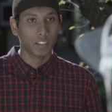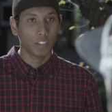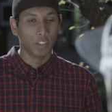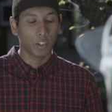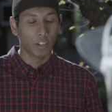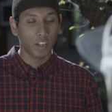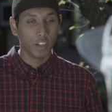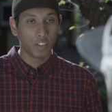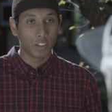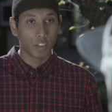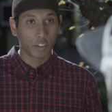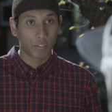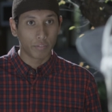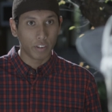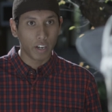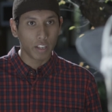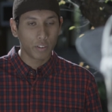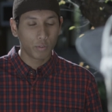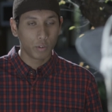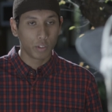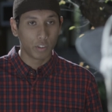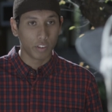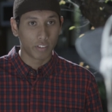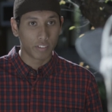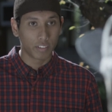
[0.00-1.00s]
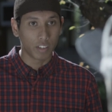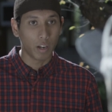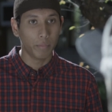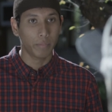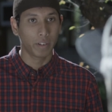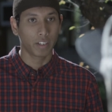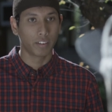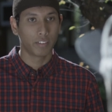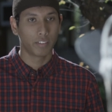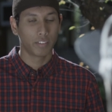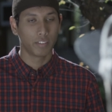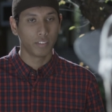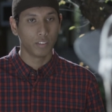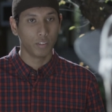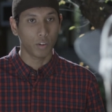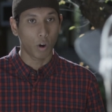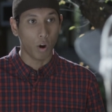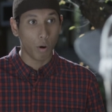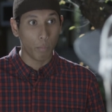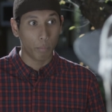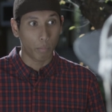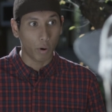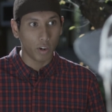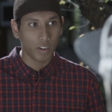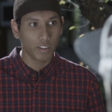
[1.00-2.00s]
You don't just fast with your stomachs. Your
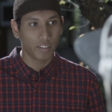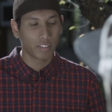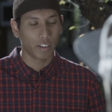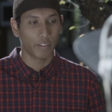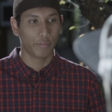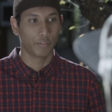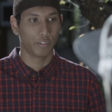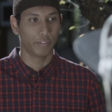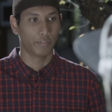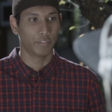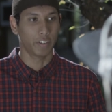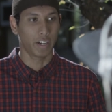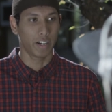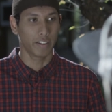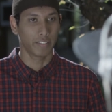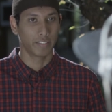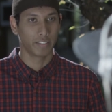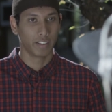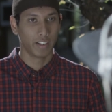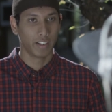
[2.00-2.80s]
whole bodies have to fast.